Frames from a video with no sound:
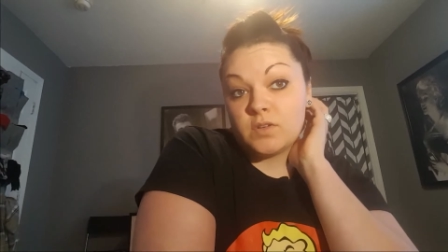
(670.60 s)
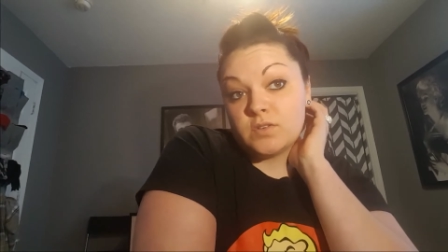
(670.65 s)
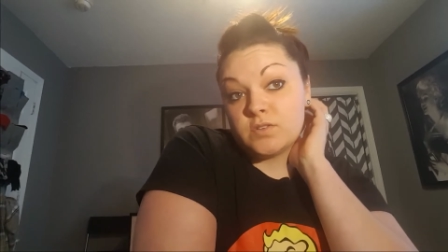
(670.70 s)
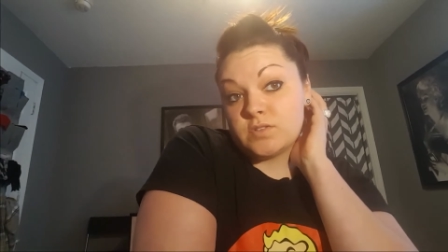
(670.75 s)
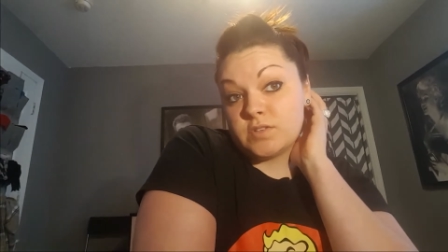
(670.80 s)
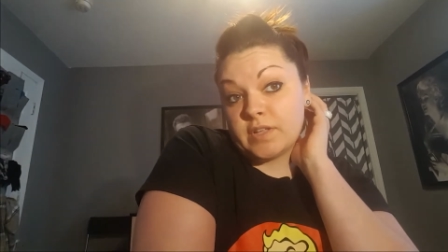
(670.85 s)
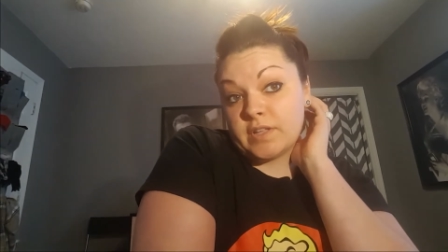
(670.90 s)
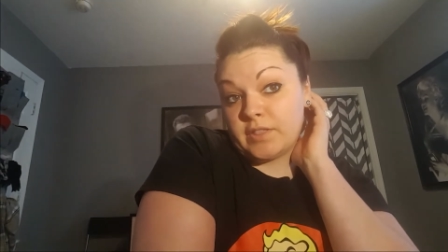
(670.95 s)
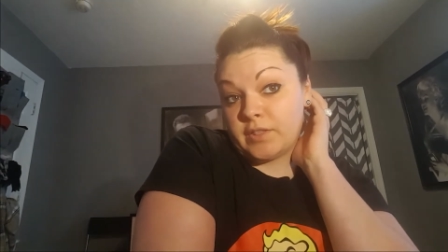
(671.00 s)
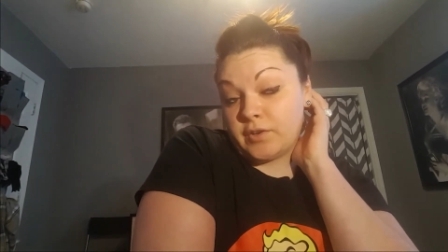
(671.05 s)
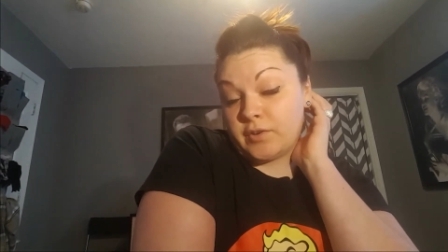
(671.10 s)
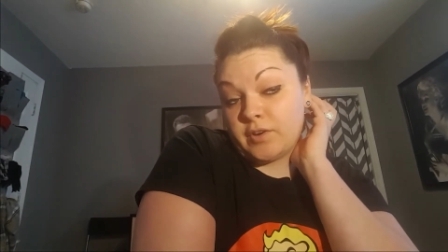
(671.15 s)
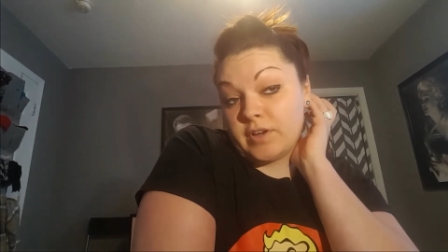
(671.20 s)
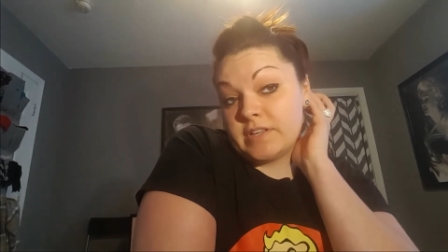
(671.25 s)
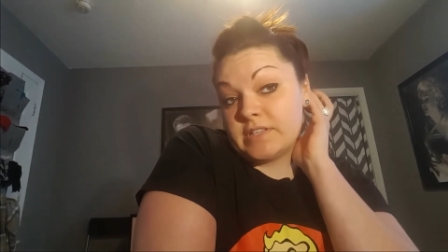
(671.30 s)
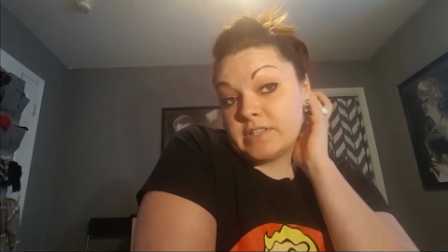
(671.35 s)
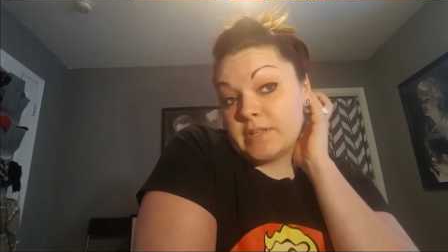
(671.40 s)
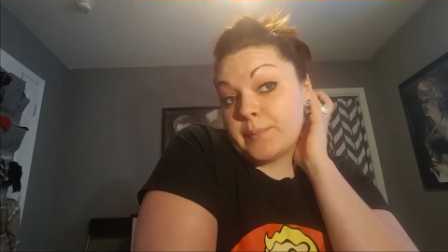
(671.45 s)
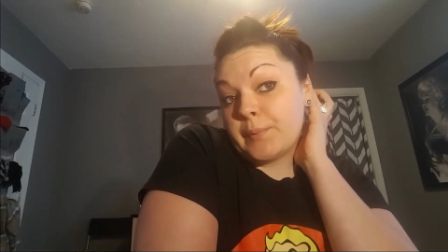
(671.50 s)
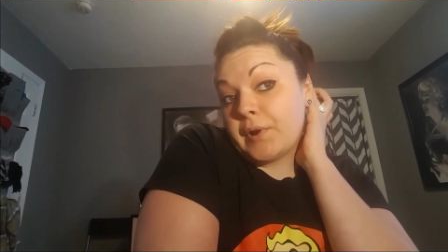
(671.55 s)
So, like, the
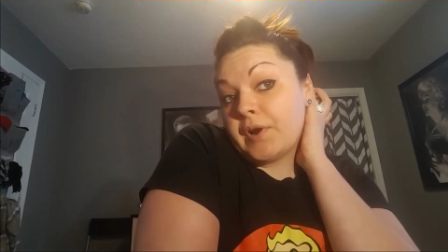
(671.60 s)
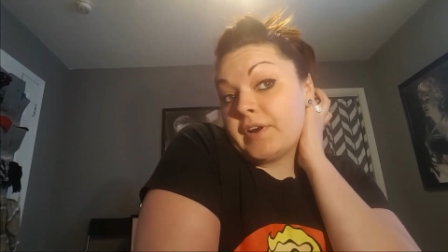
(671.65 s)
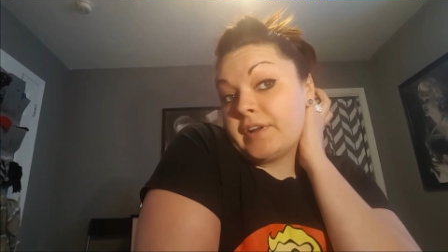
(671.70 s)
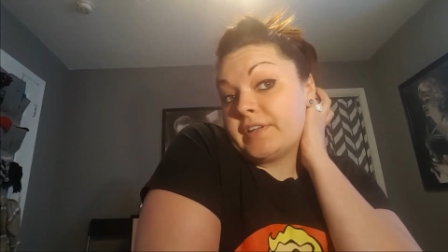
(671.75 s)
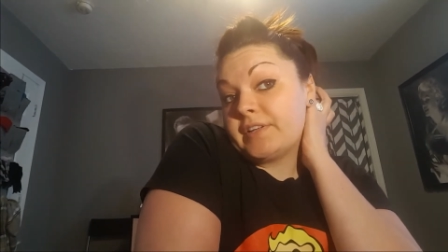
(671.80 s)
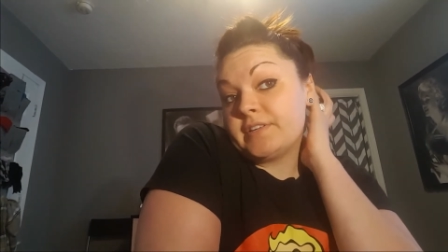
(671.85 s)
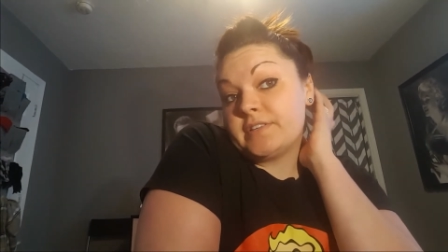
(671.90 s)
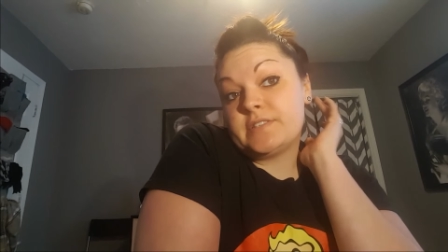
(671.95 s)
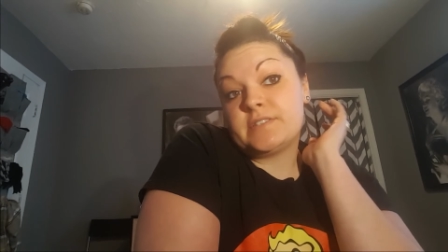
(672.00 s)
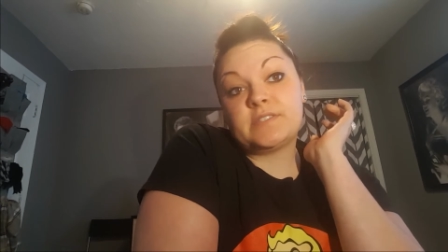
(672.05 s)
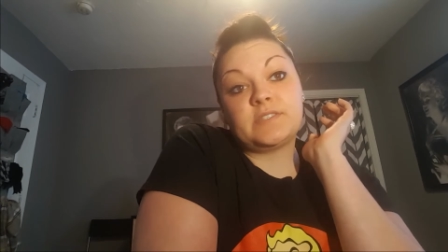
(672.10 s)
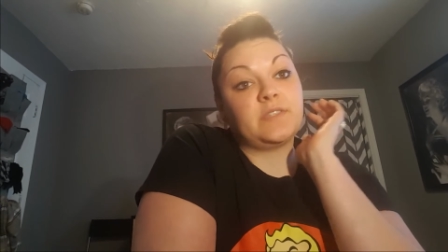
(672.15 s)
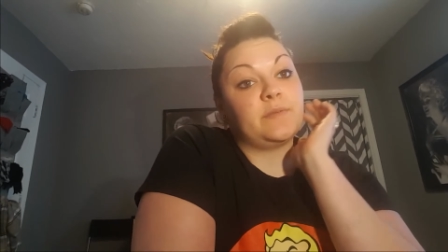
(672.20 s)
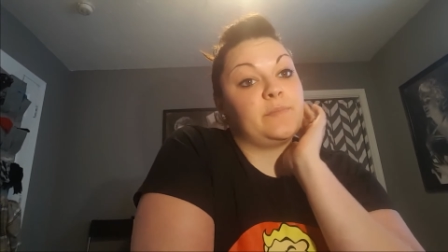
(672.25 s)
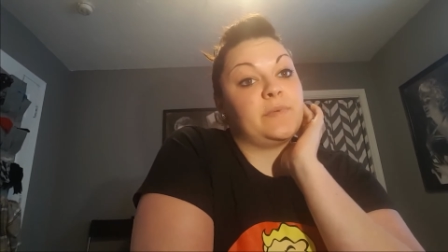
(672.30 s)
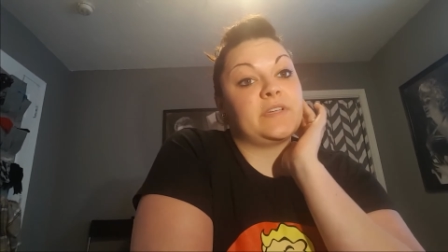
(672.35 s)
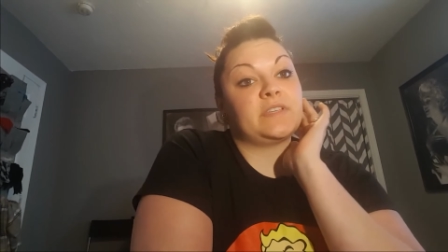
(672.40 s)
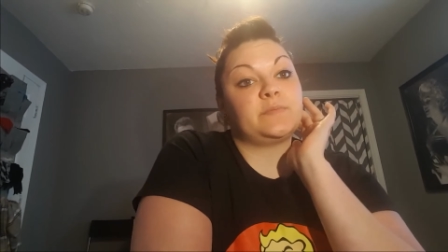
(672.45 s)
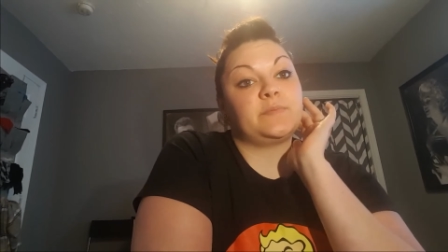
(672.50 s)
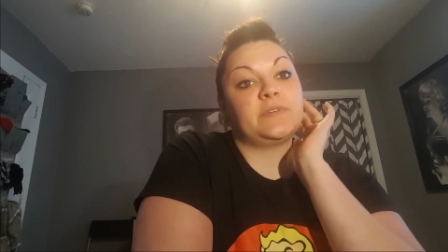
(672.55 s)
crazy part is, the
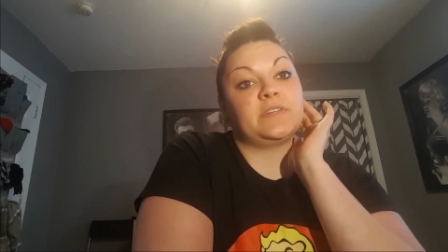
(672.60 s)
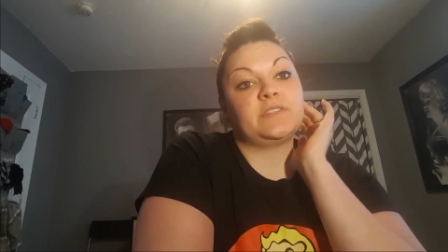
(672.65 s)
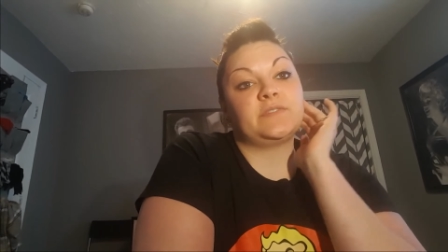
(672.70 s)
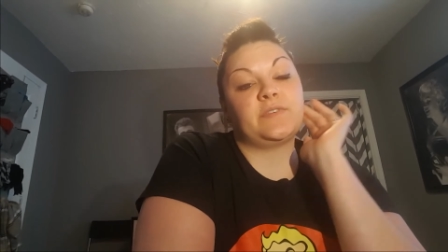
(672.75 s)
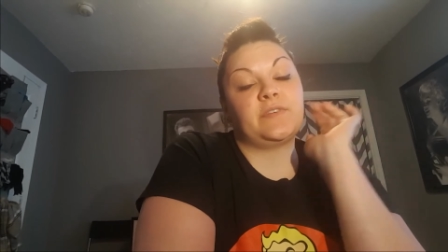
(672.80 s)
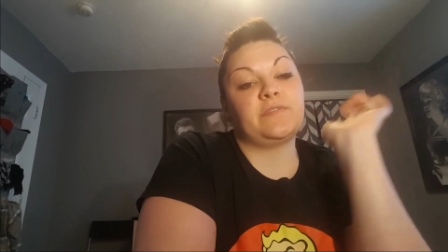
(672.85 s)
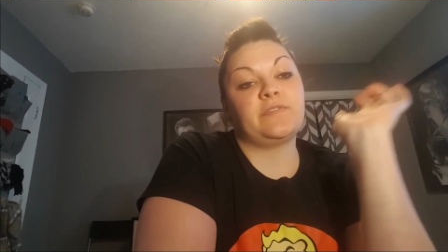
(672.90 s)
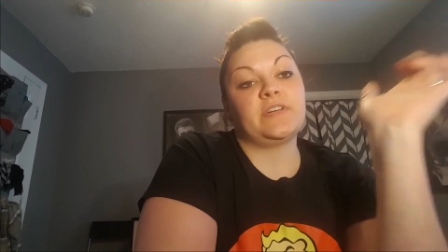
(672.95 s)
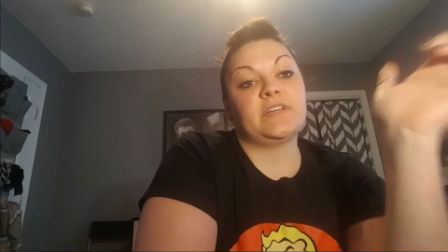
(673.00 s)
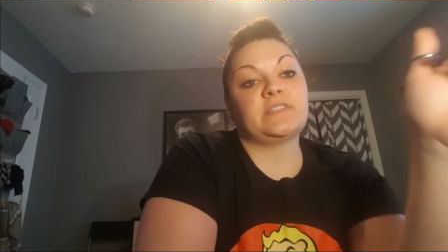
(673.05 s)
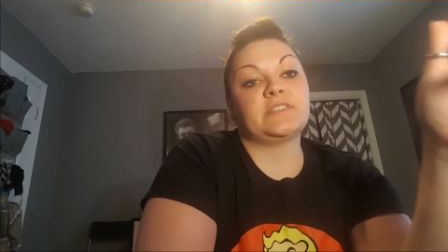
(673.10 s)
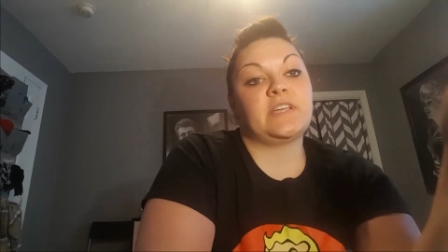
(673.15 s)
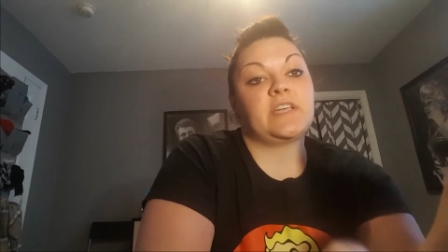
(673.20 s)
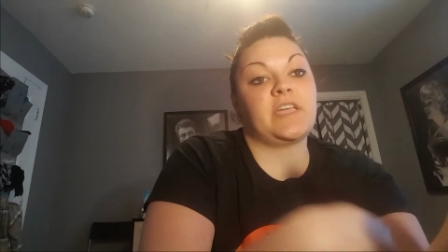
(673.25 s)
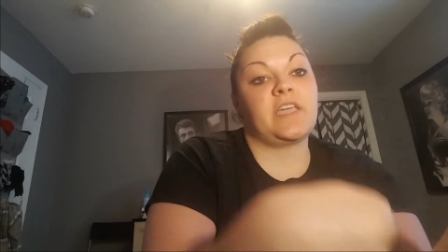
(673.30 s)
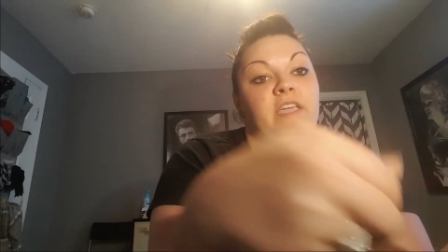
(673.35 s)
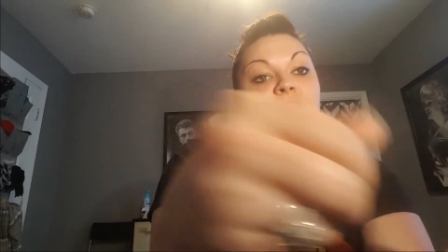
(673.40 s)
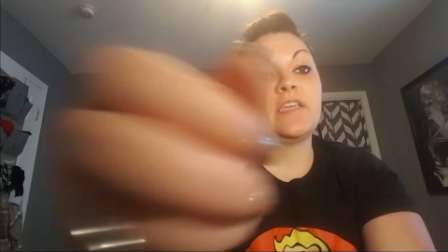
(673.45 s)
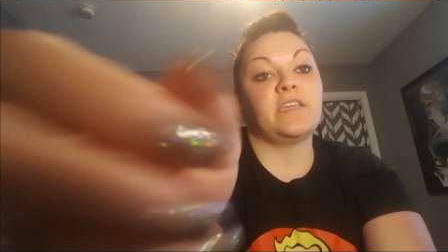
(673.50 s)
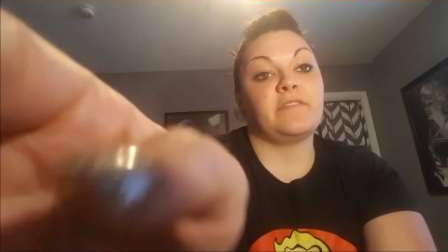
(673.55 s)
best piece of advice I
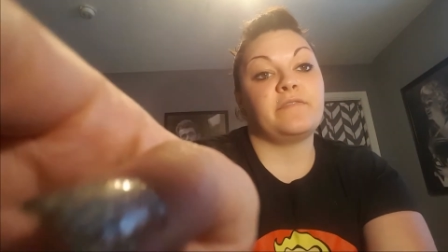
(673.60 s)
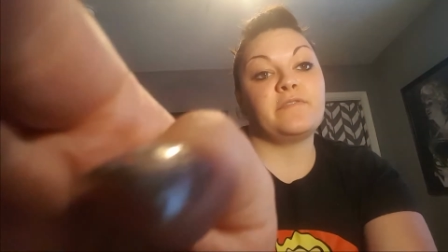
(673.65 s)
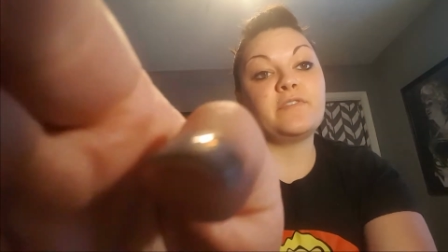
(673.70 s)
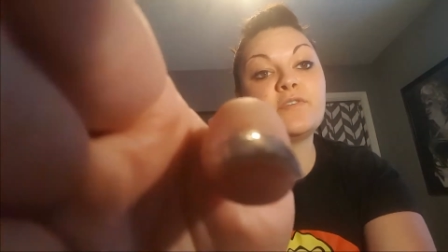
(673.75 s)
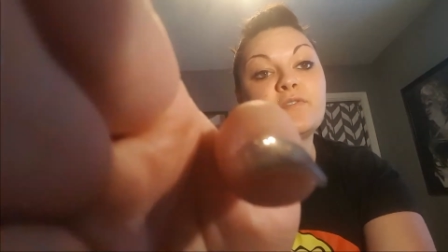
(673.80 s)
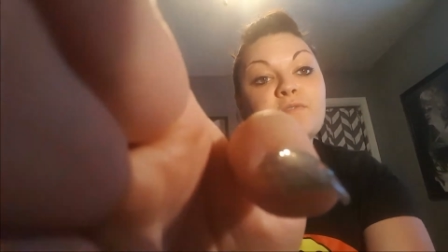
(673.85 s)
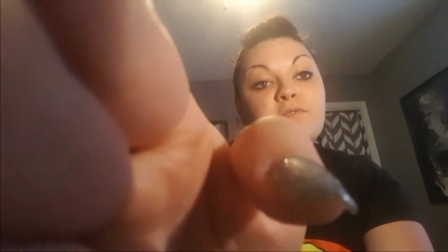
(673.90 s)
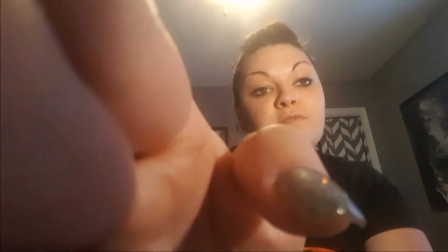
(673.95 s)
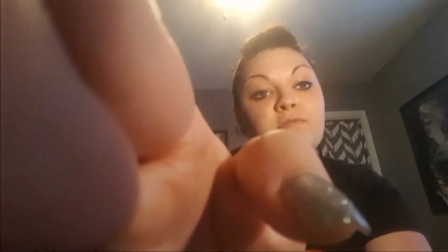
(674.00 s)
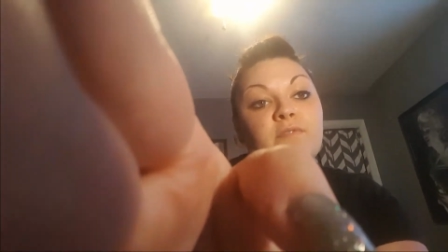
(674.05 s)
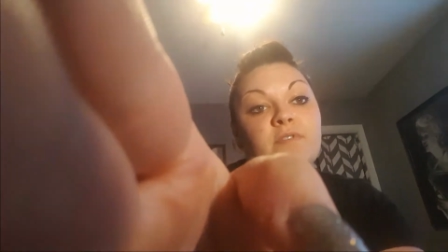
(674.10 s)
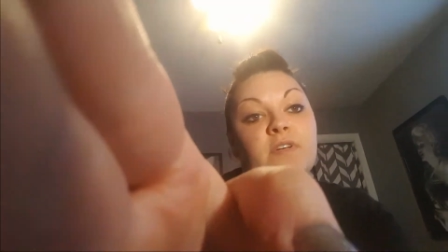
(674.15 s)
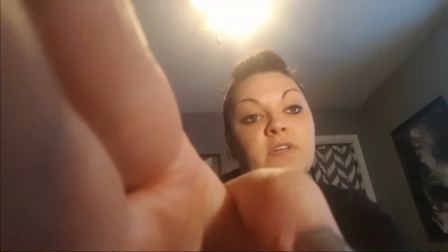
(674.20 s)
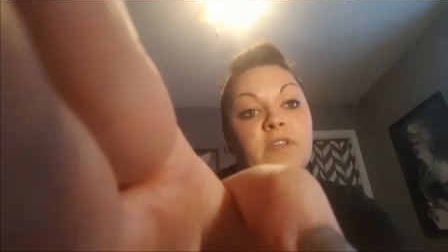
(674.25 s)
can give you